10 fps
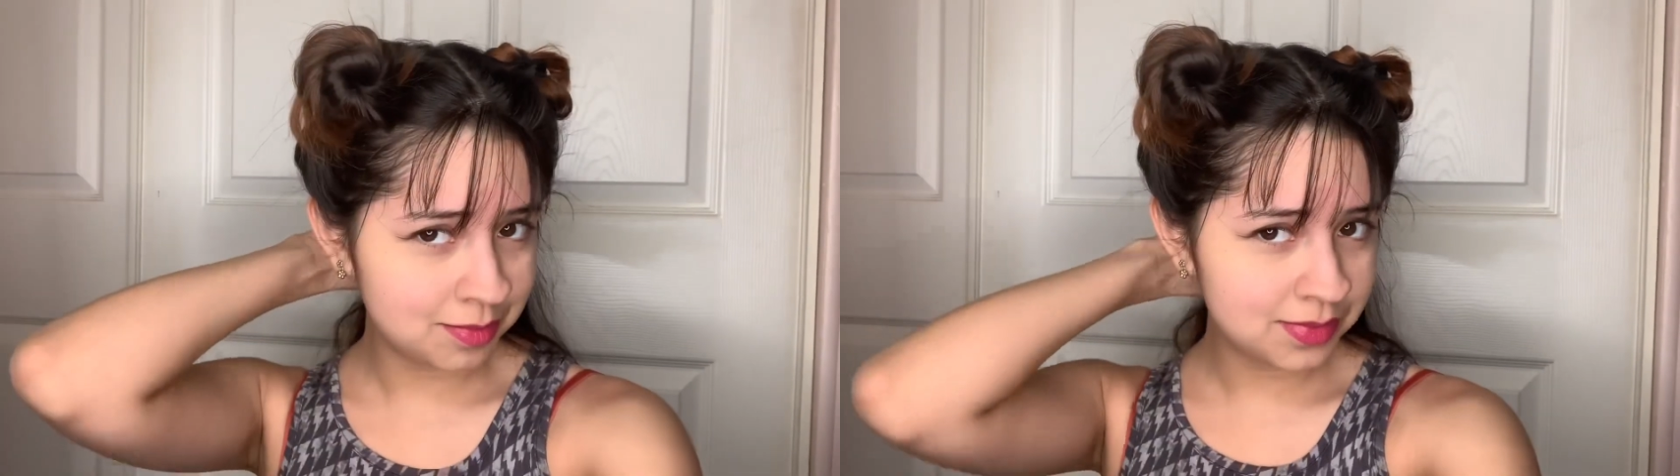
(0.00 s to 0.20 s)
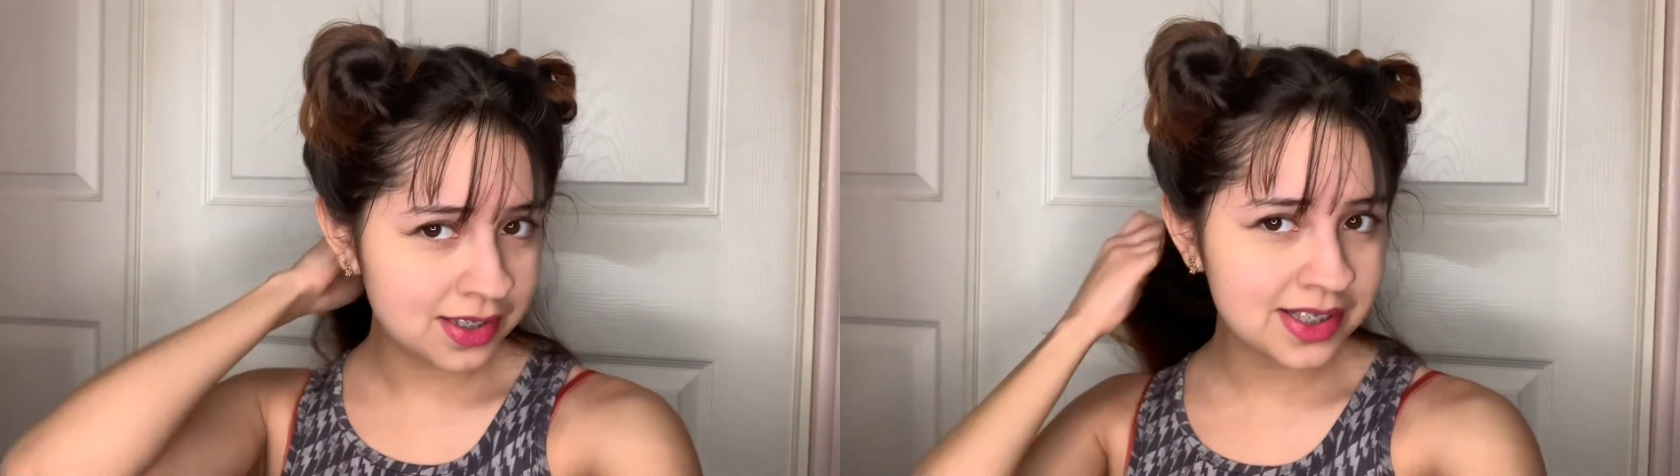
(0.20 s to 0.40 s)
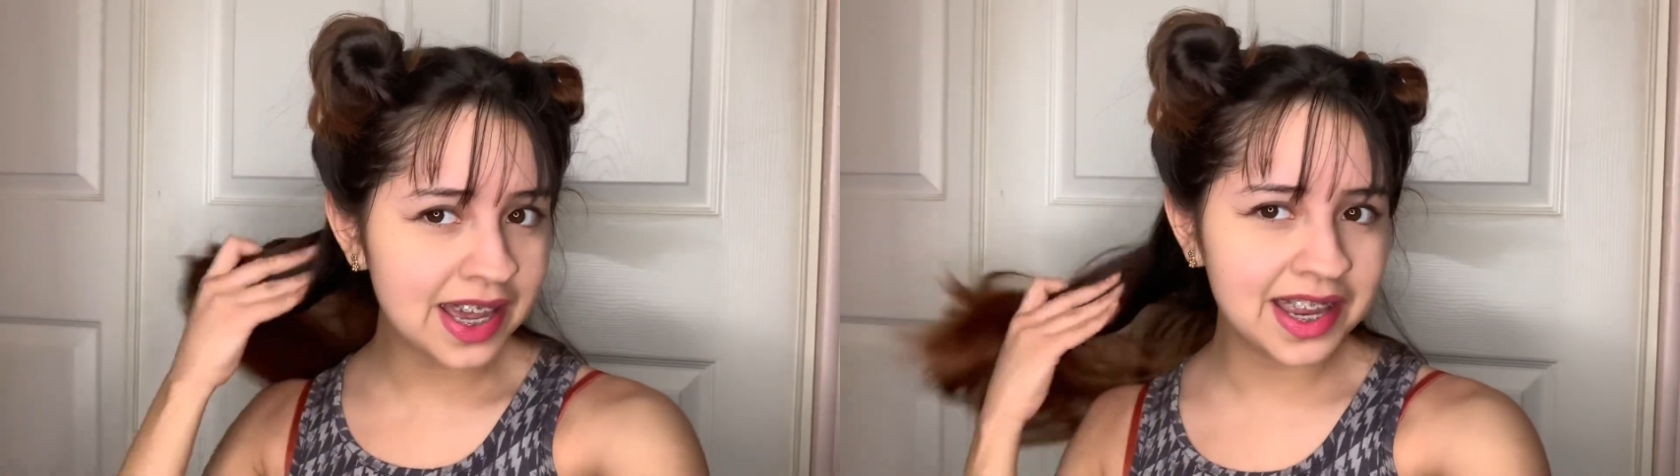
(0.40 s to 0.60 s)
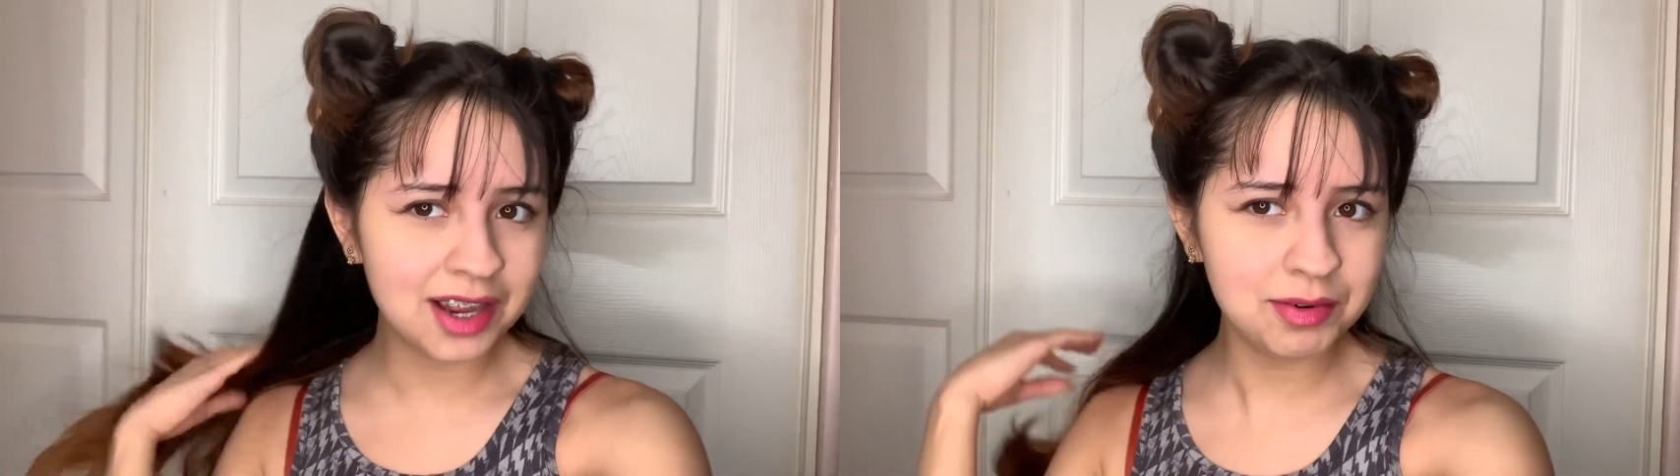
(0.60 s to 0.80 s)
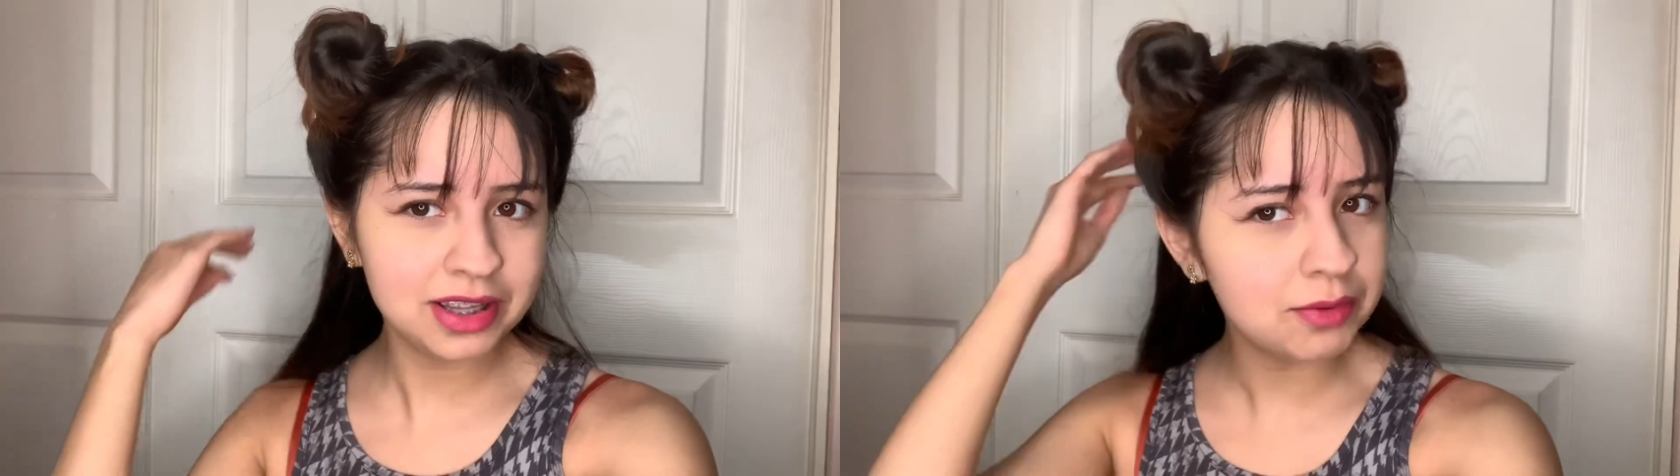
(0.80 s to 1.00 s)
Since I can't
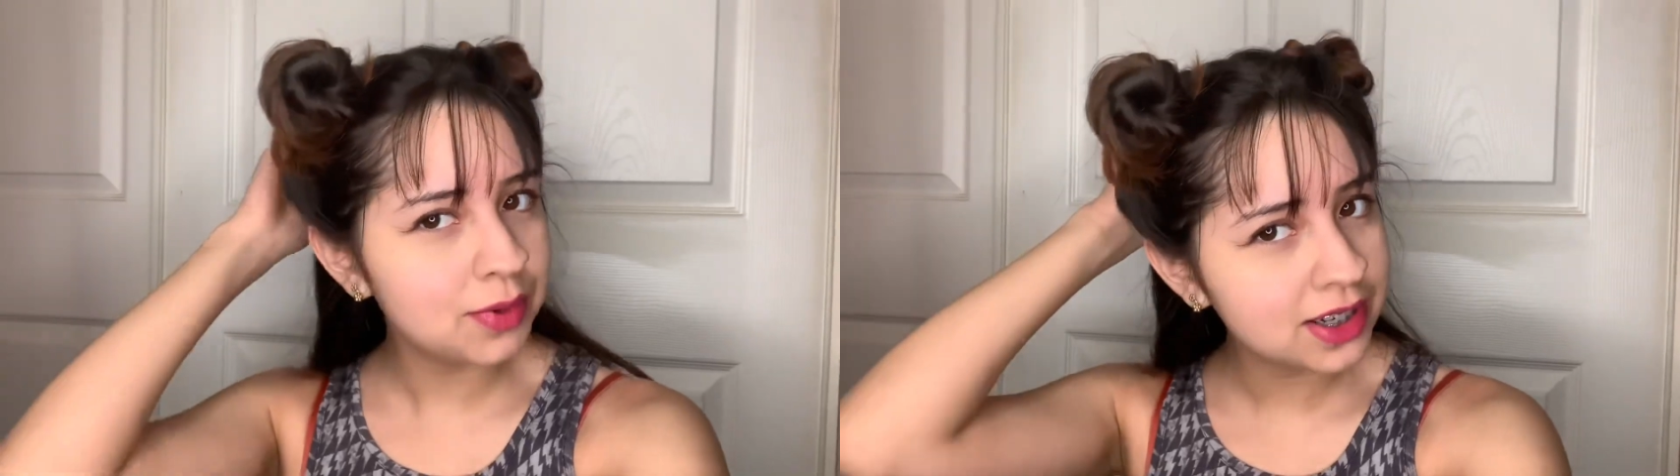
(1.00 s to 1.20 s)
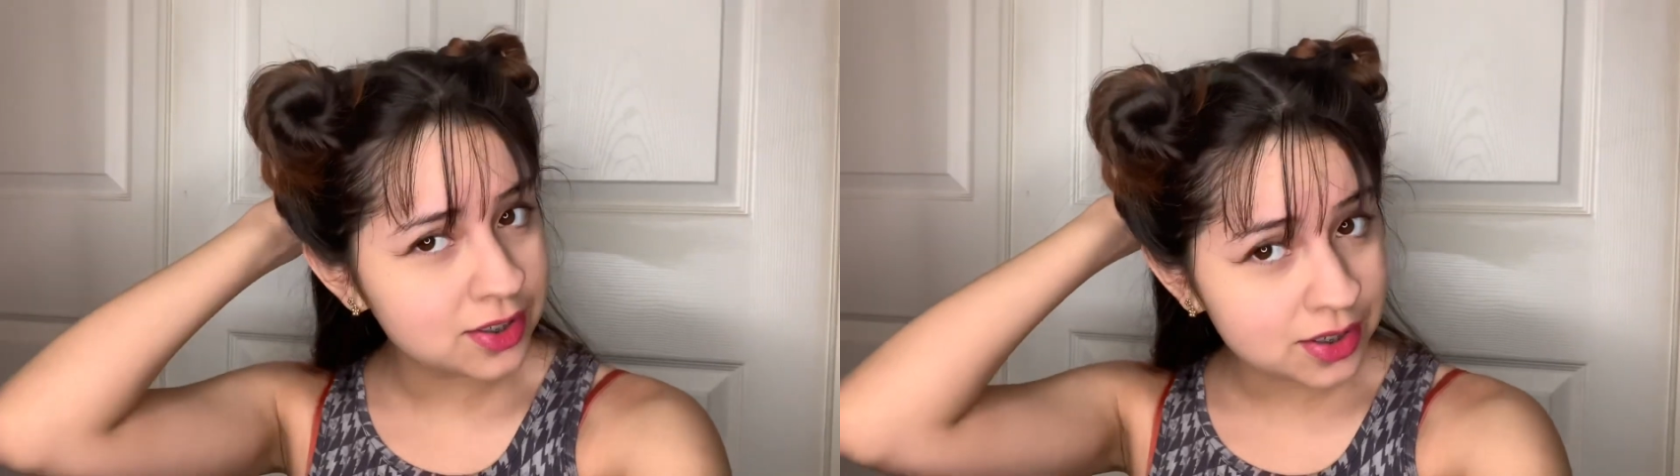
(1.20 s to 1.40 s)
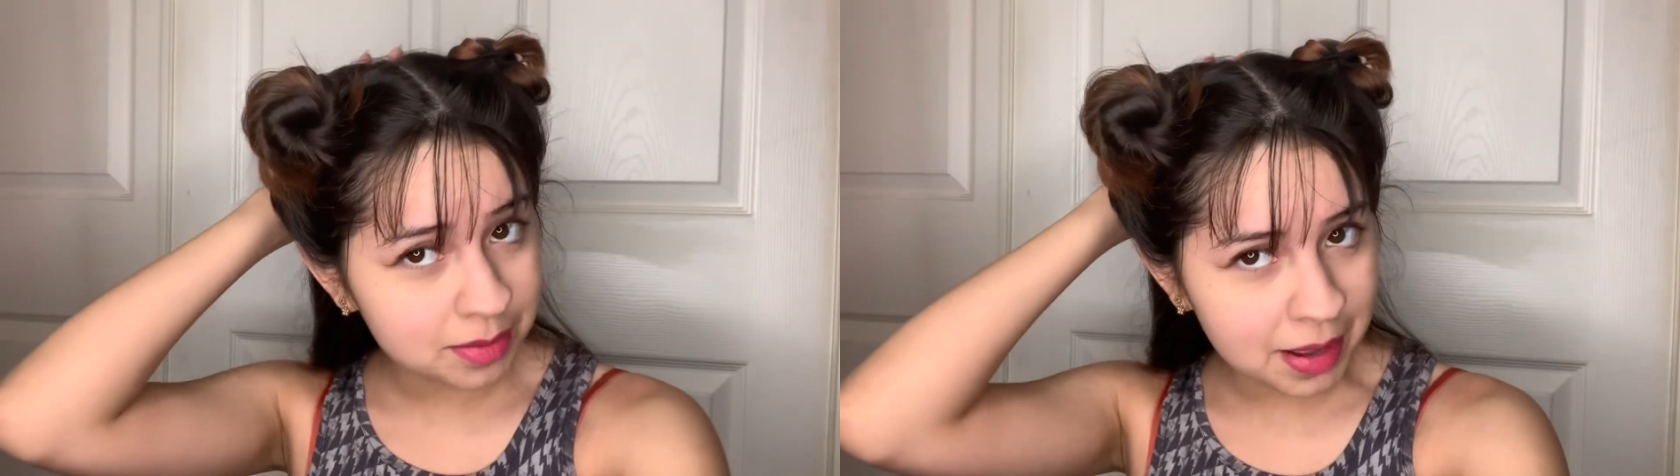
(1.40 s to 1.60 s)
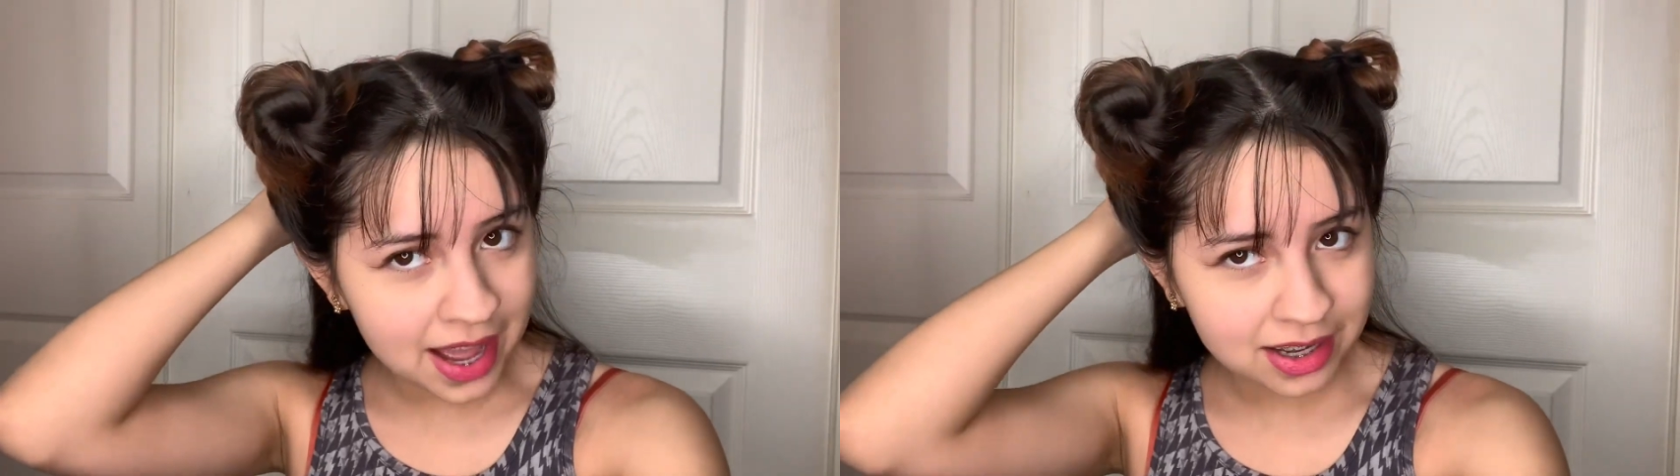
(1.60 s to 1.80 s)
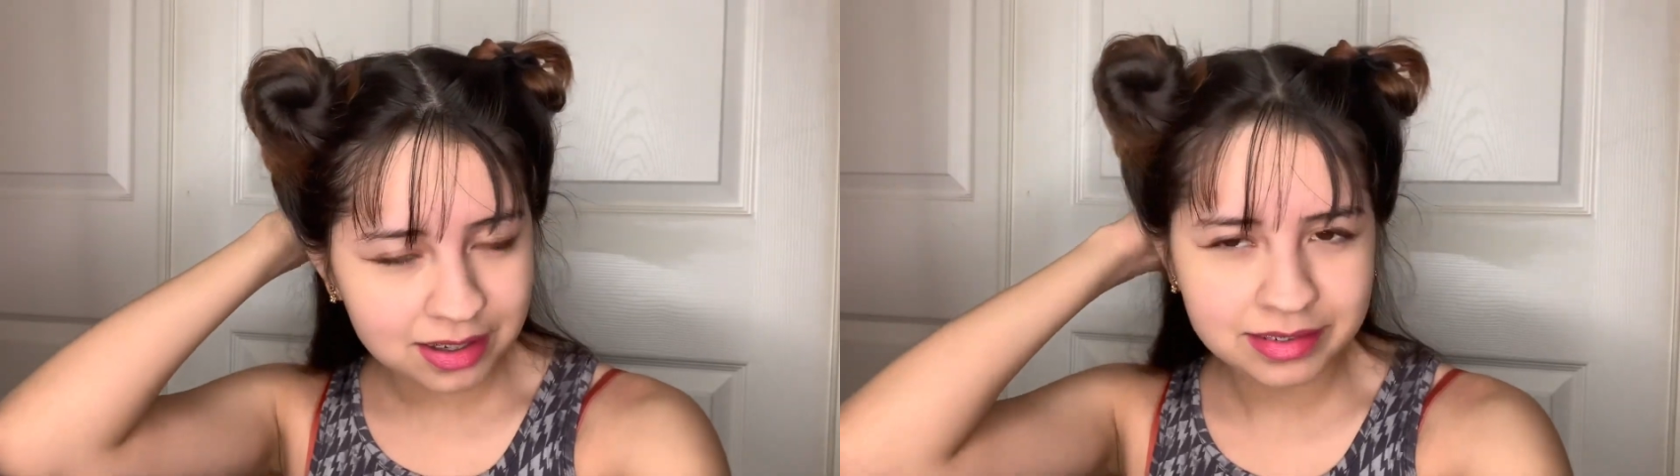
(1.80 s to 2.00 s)
really reach the back,